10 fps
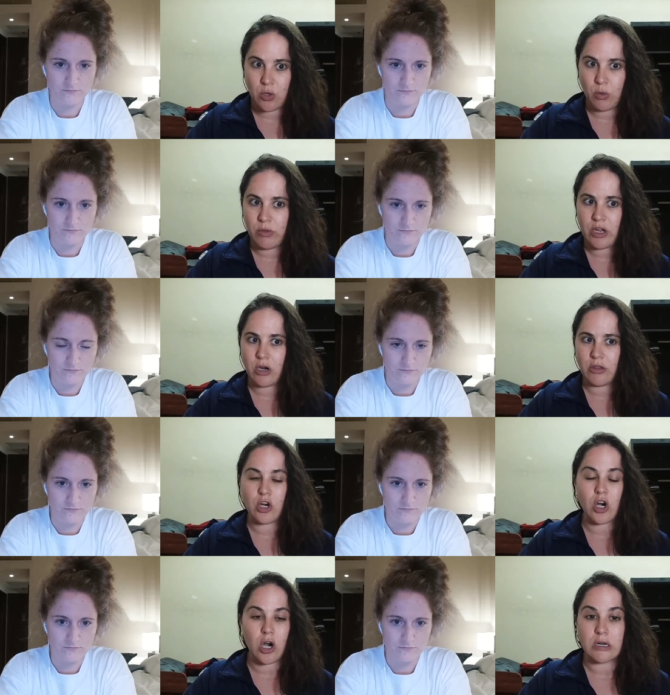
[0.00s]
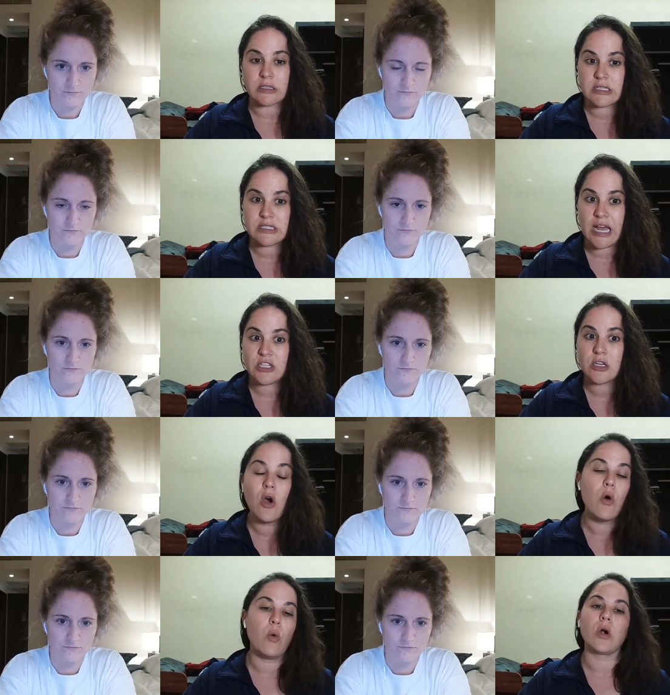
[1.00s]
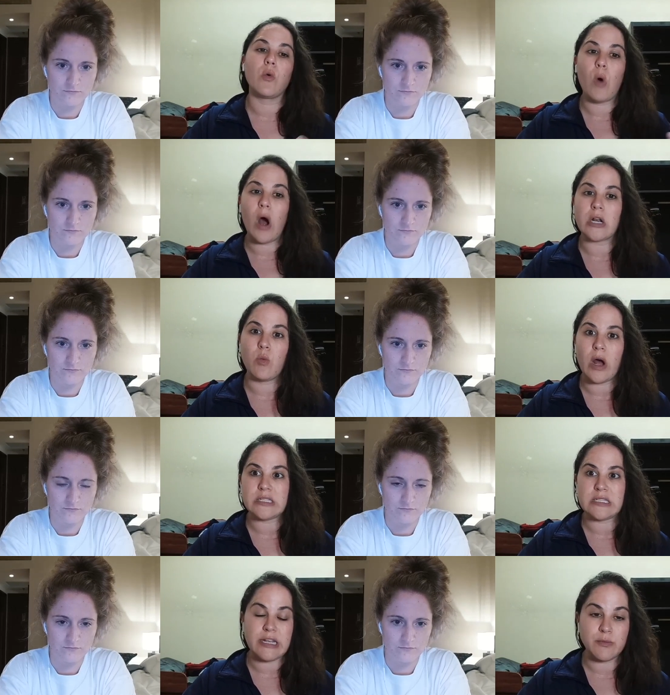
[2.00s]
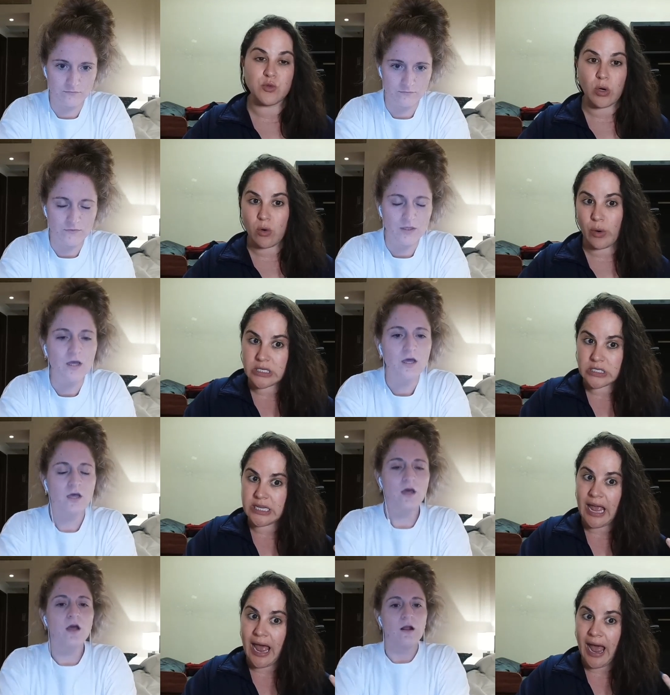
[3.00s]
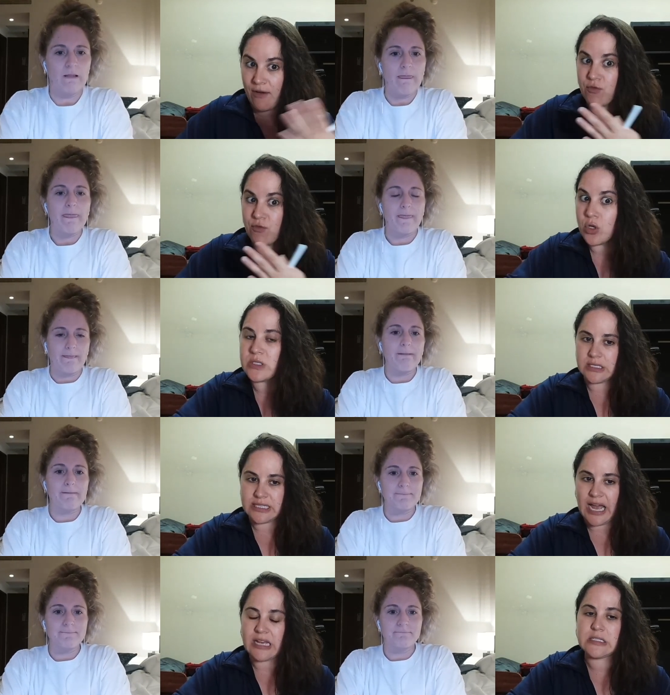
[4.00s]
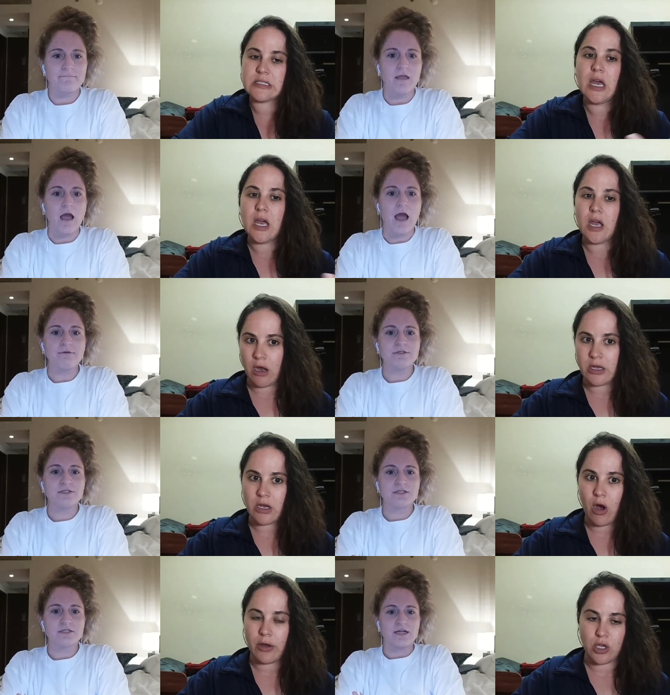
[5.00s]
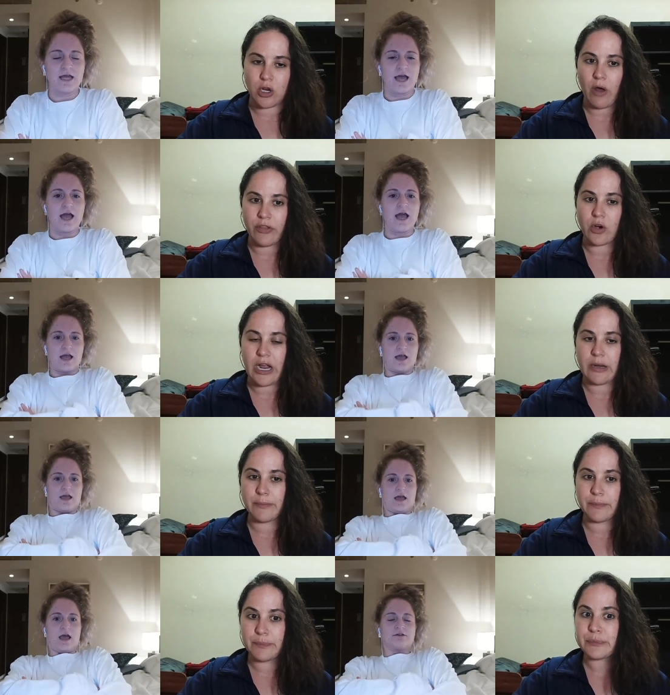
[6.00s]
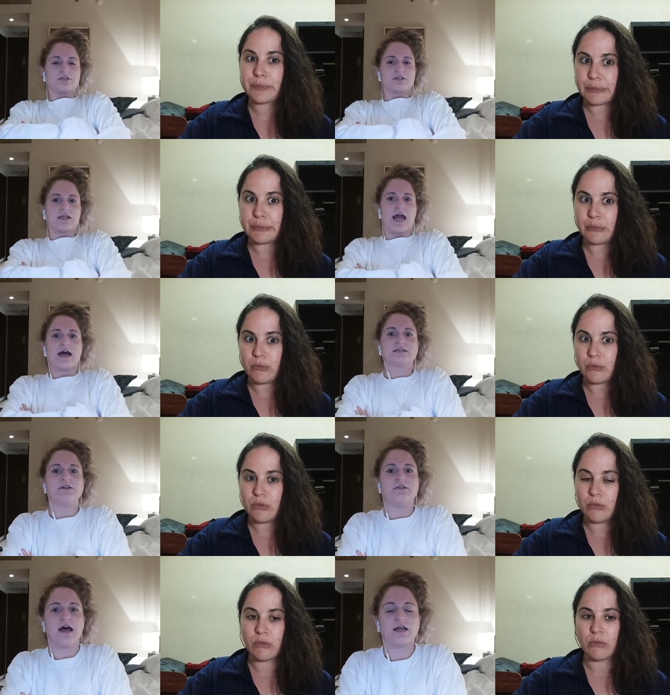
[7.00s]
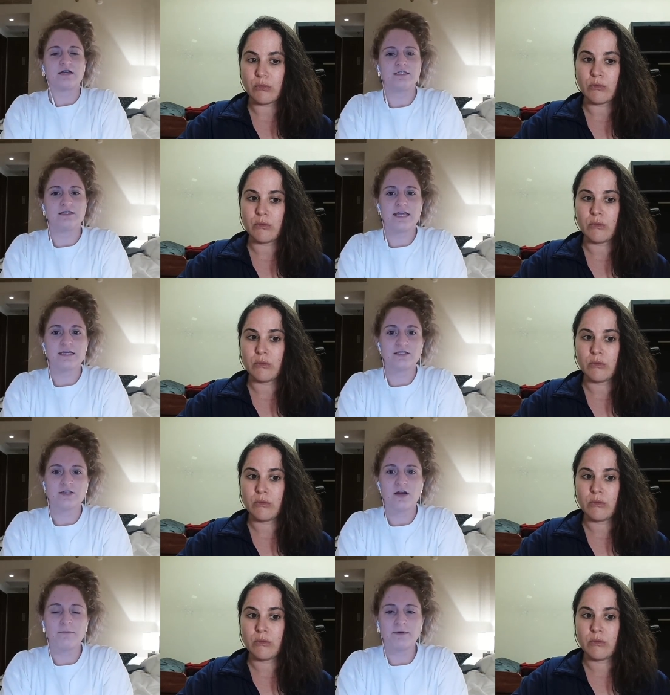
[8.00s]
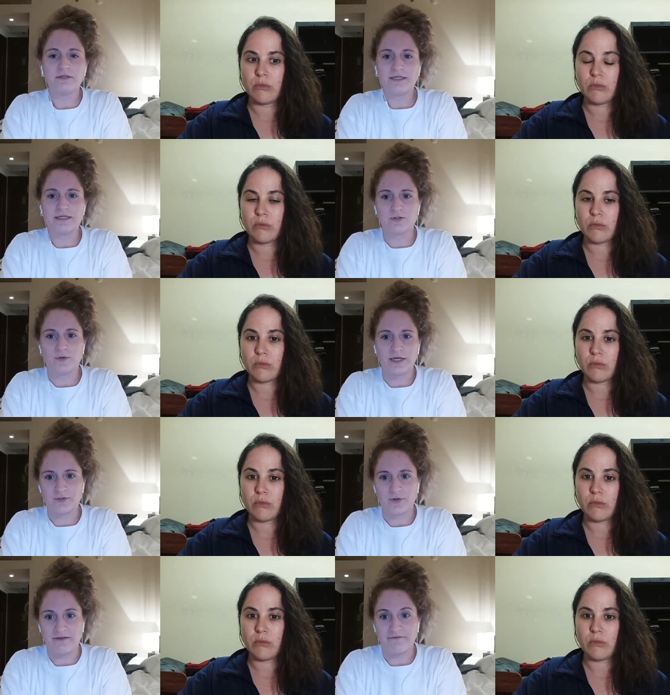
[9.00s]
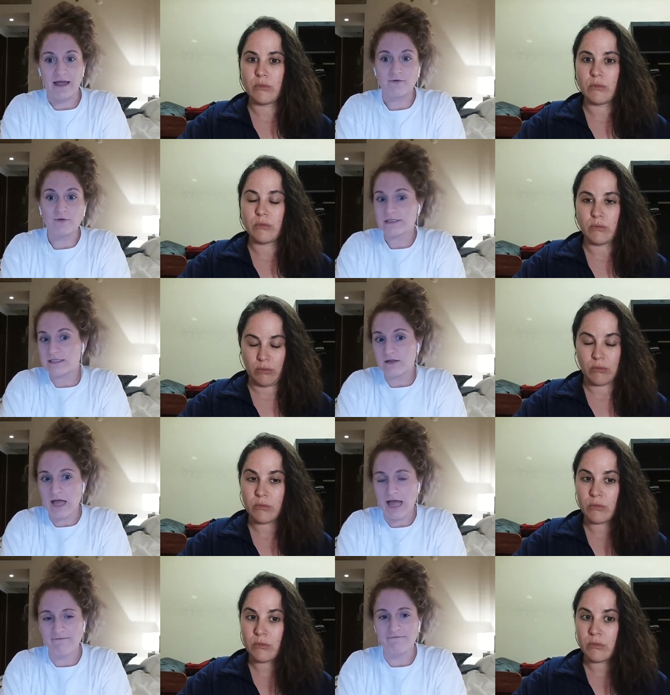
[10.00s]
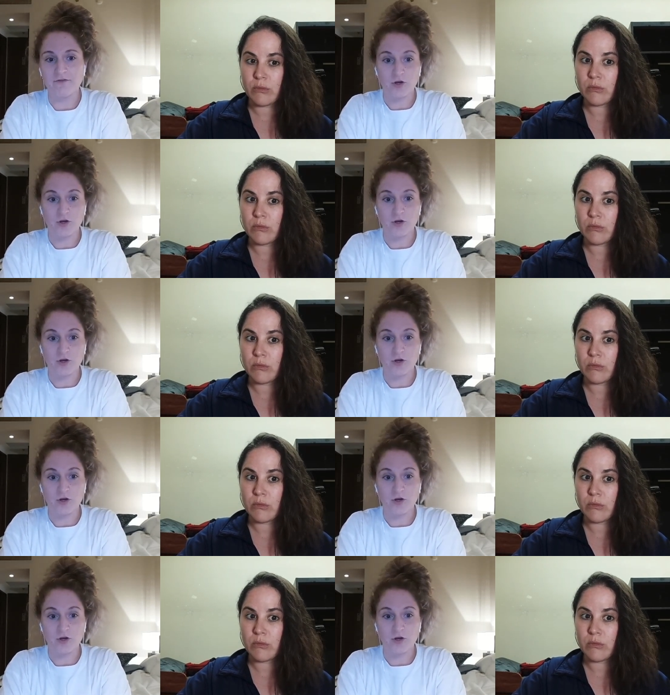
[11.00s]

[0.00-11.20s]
Speaker 1: their, their current success or what, what teams we're going to see have new success,
Speaker 2: uh, you know, gonna, on the grid. I was just going to ask you that because they can start building in twenty twenty-five, but we still have the